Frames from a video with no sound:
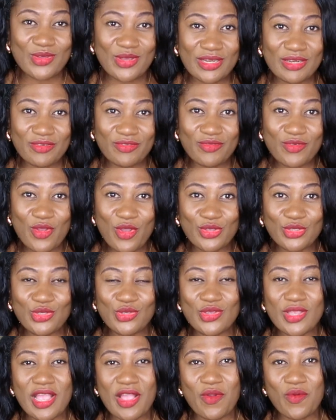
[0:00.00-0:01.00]
And of course,
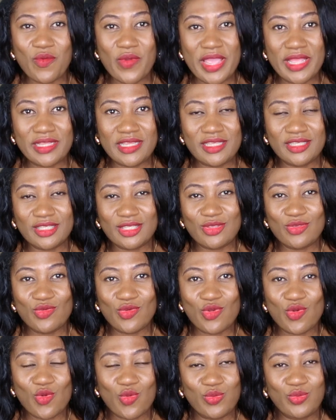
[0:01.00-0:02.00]
you can wear this
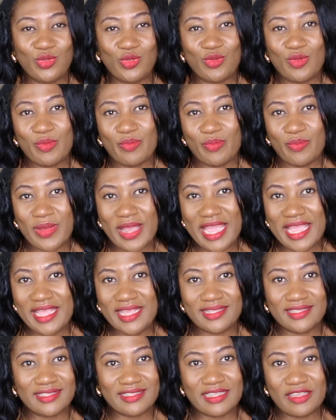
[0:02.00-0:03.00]
look by
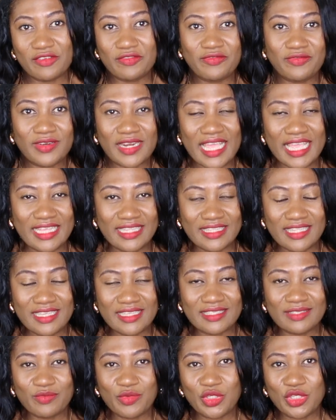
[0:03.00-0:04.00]
itself like
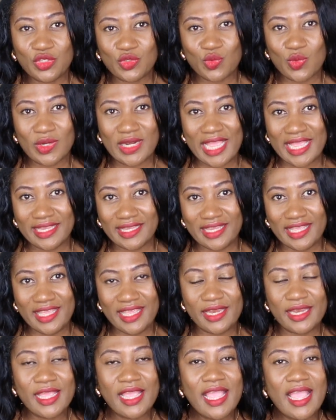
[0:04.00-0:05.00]
this, which is what I
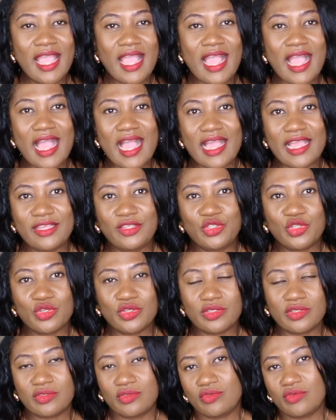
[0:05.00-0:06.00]
did. I
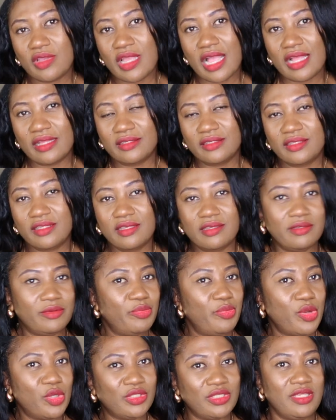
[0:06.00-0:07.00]
just took out
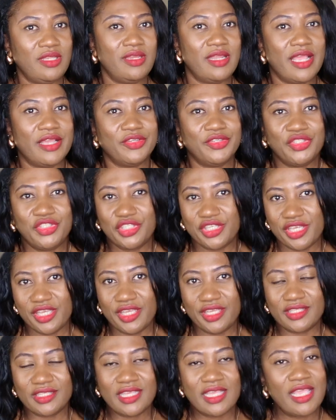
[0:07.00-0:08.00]
the button down
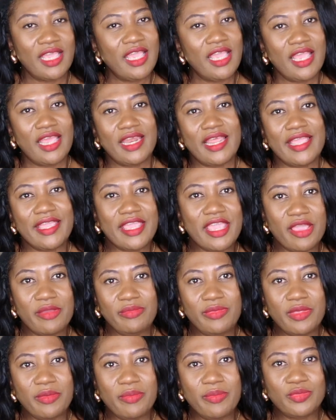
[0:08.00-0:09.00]
shirt and I
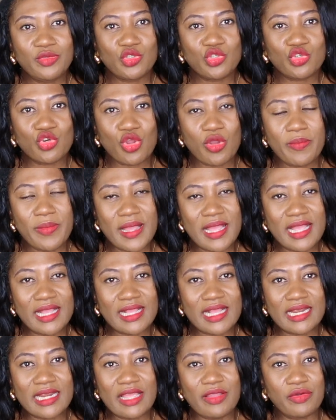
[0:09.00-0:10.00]
kept the straw bag,
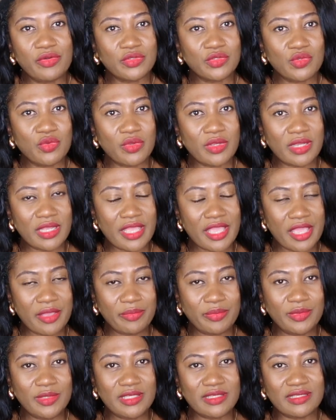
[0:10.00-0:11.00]
and I also
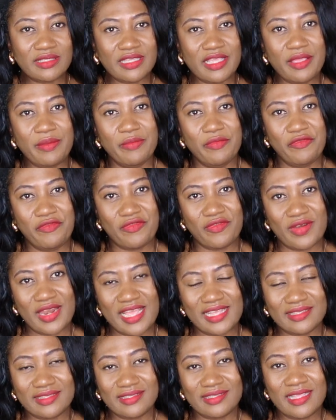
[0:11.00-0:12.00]
kept the same
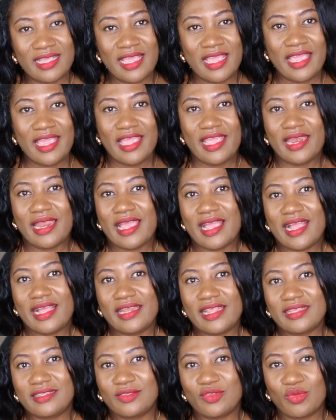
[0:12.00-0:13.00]
flats, and I
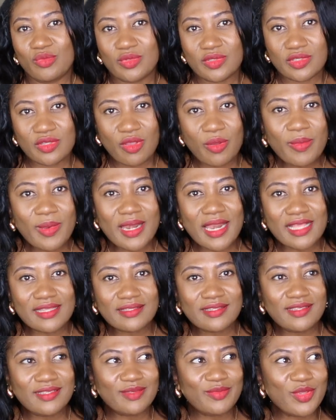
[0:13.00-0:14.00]
added some
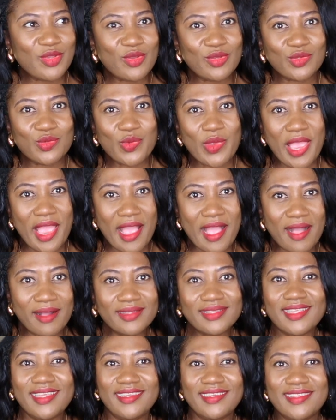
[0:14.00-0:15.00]
sunglasses because we are
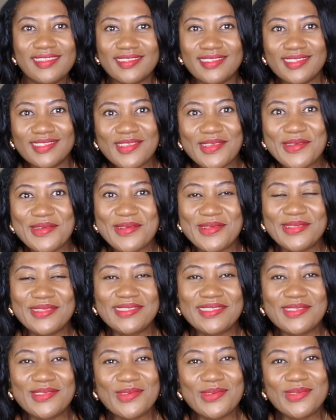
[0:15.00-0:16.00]
out in the
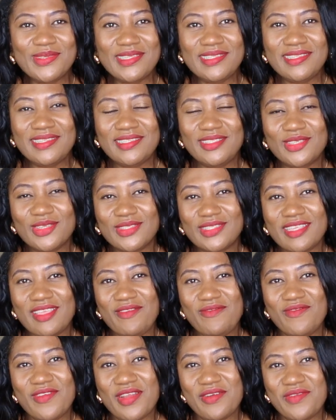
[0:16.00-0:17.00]
sun. So this is just
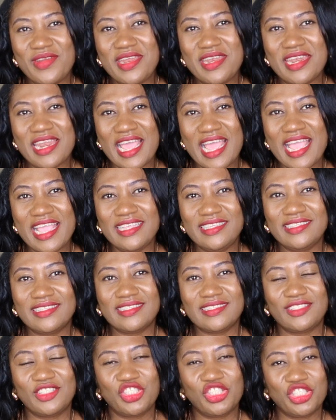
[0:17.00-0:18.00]
a very
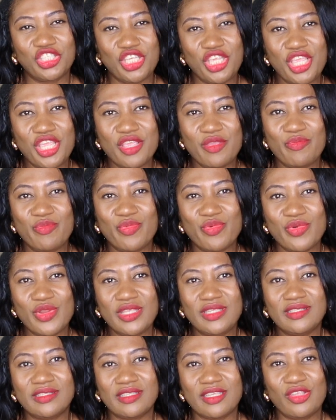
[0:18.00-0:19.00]
nice, chic,
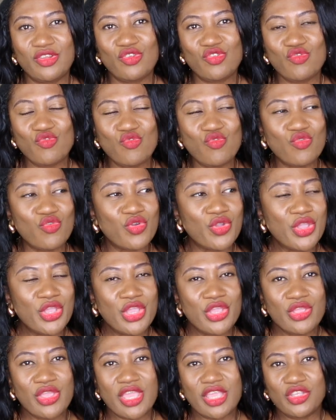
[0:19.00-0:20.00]
breezy look.
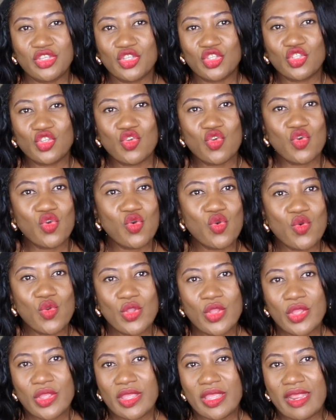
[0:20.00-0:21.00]
You can just go
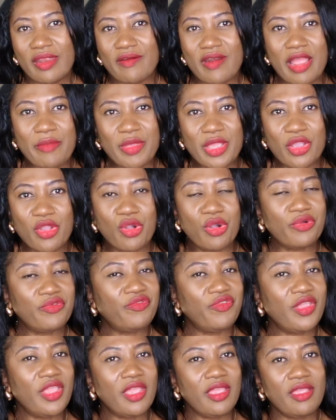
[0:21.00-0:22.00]
grab a
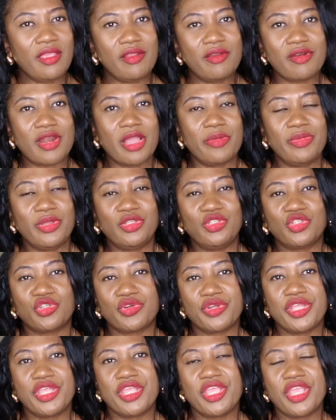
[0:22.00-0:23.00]
coffee, grab a
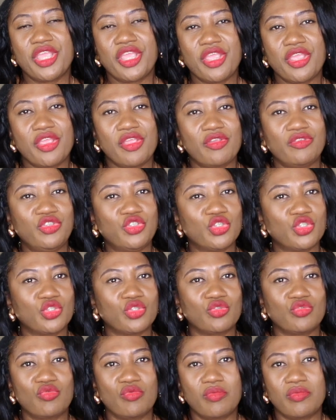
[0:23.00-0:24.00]
drink,
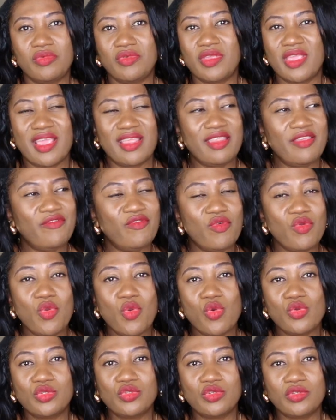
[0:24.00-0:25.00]
just you can even
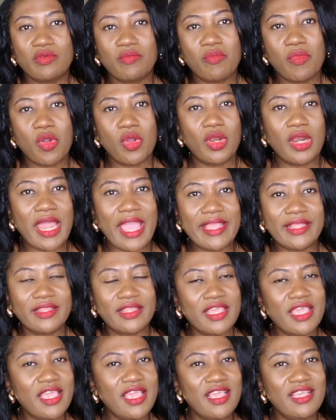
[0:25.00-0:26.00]
go to the mall like
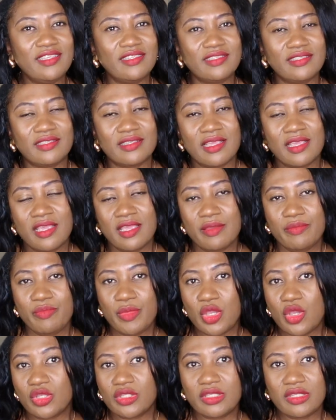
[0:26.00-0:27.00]
this.
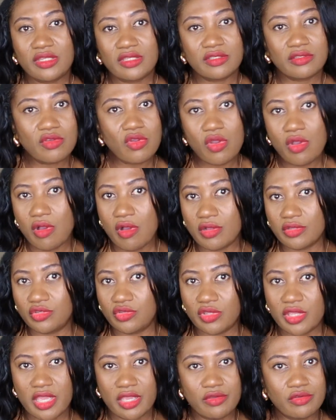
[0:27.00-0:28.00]
Because it is so hot,
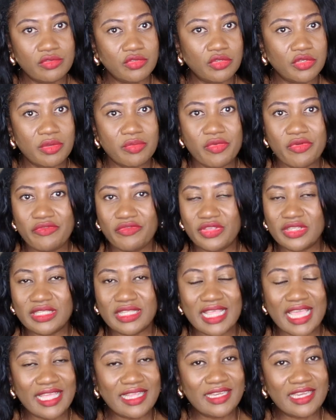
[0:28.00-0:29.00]
you can go to the
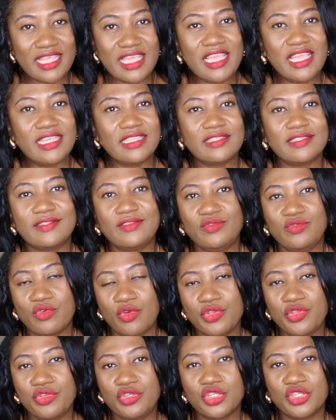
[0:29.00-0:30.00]
movies like this.
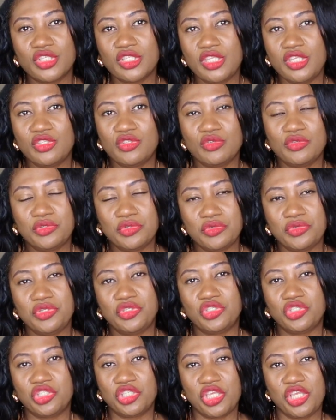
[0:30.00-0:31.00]
All you just need to do
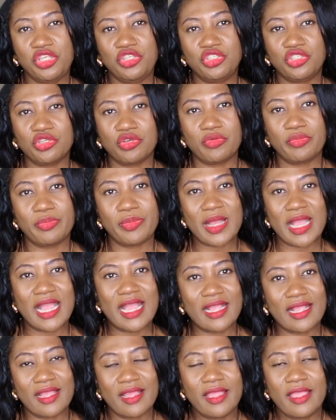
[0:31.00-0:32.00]
is change your
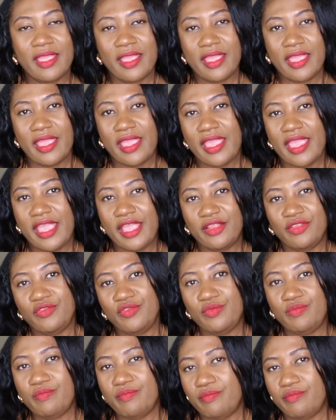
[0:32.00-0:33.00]
bag and